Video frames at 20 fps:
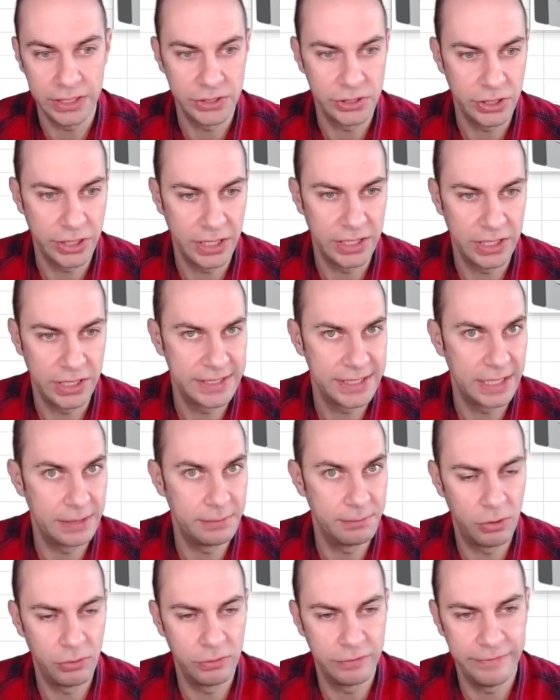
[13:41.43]
So you're going to set
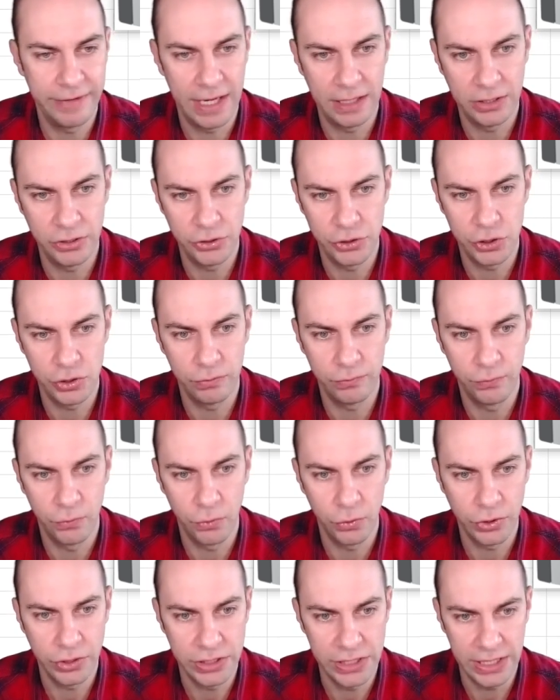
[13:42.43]
both values to
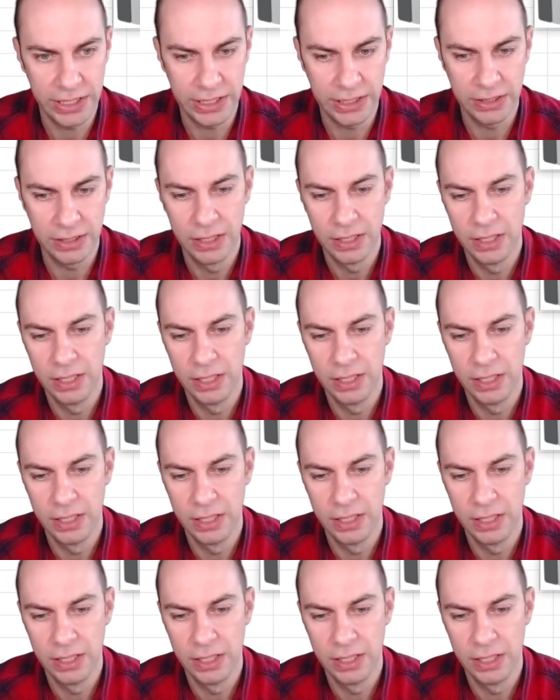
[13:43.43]
14.